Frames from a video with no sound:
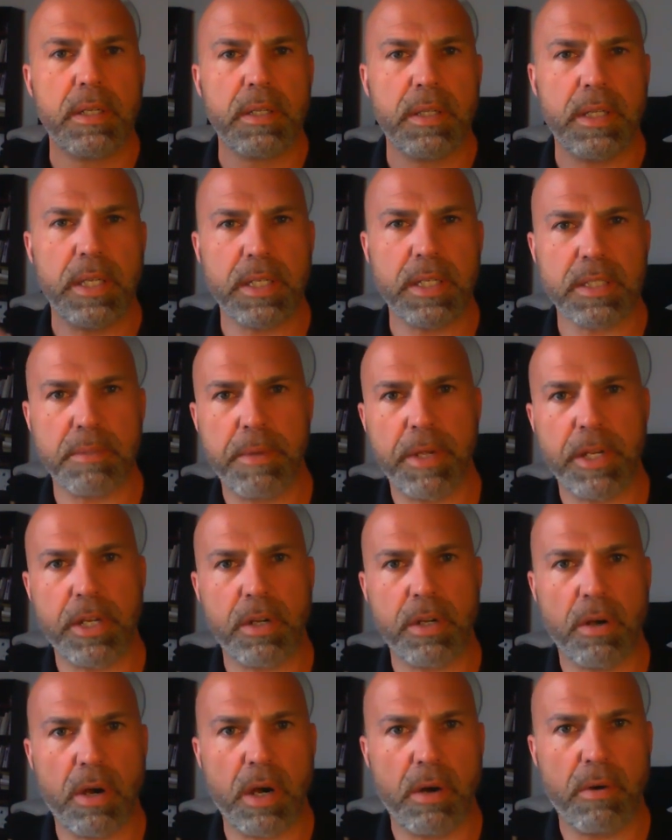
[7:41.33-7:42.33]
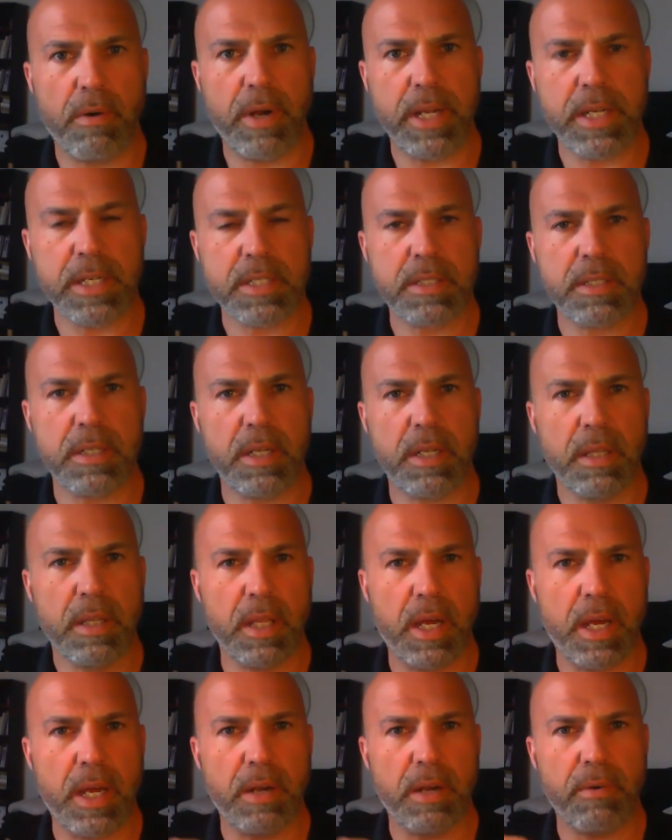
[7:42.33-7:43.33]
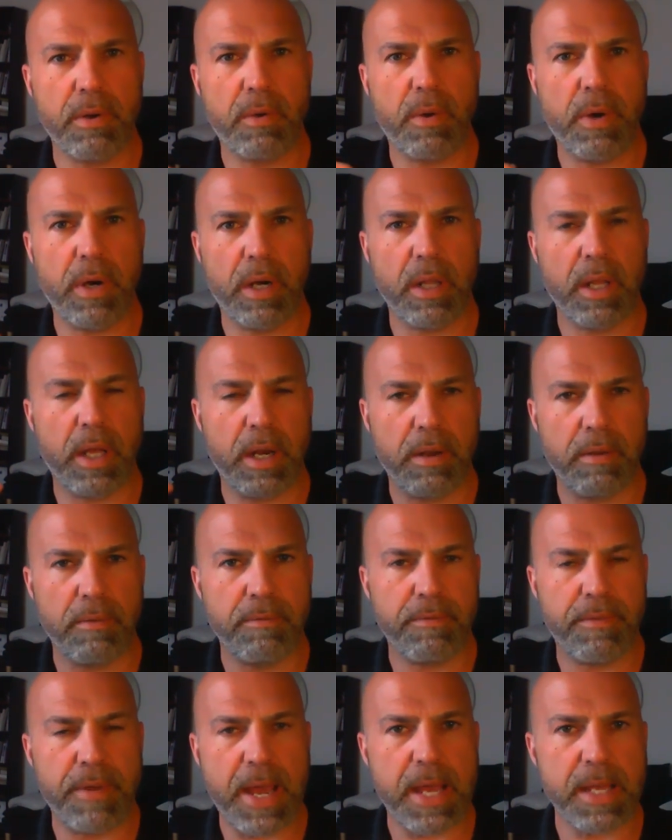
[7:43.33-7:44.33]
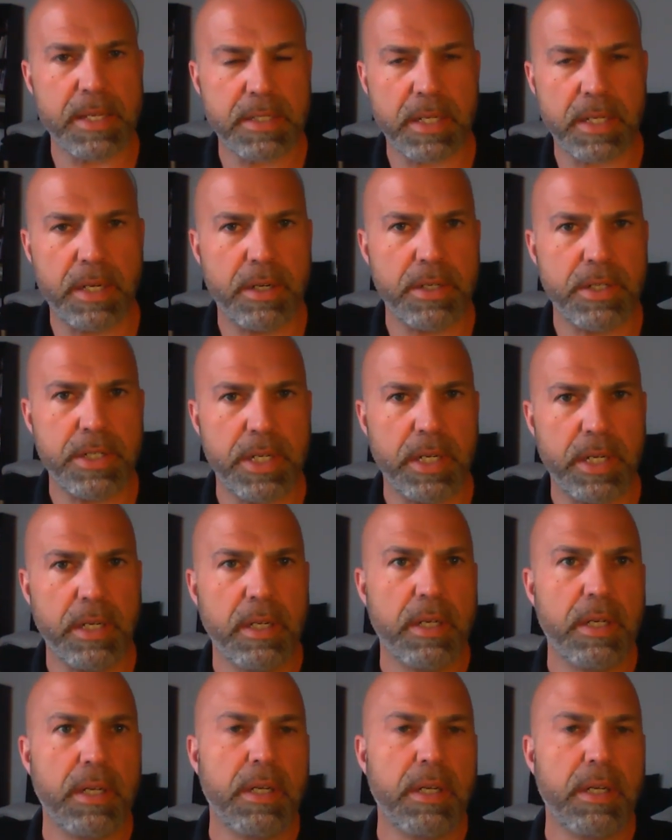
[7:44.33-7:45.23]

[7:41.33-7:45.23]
things that make your heart race a lot, require a lot of fast energy,